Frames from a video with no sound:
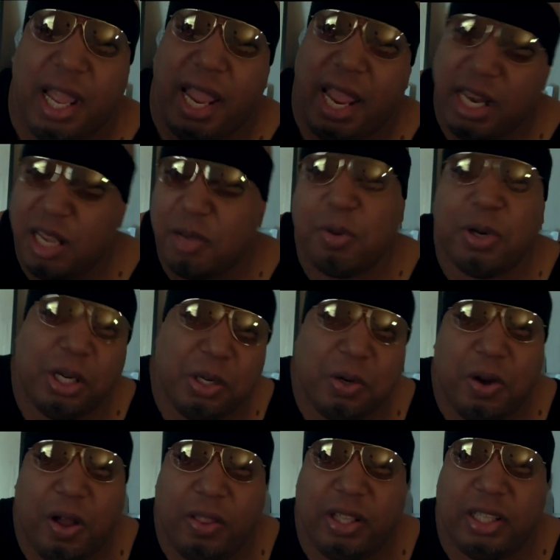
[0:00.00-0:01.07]
and I want to
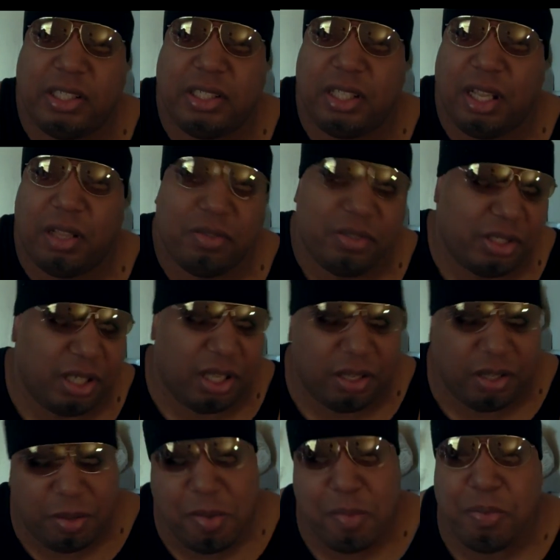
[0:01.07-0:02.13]
do all this stuff,
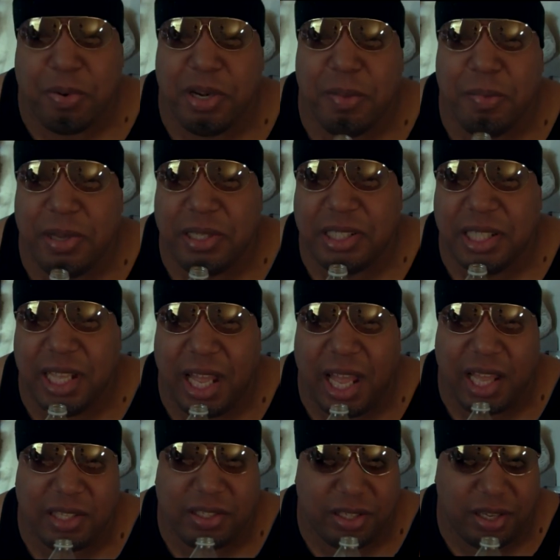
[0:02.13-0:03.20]
so I'm a pretty busy
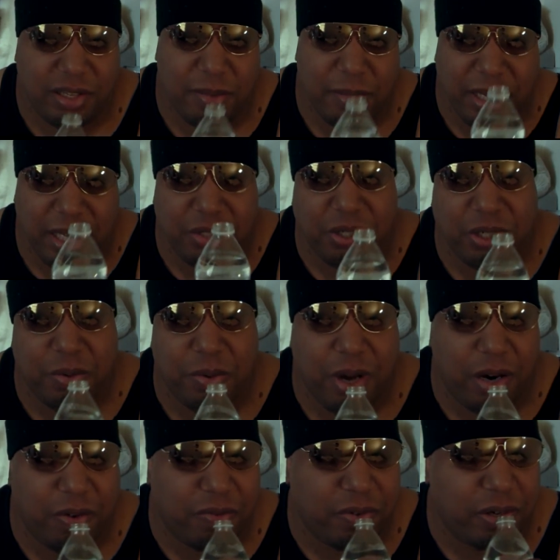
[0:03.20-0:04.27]
guy, so let me get a drink of
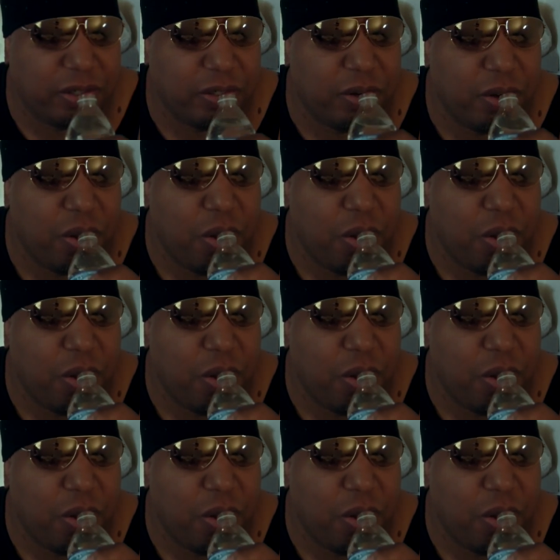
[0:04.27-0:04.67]
water first.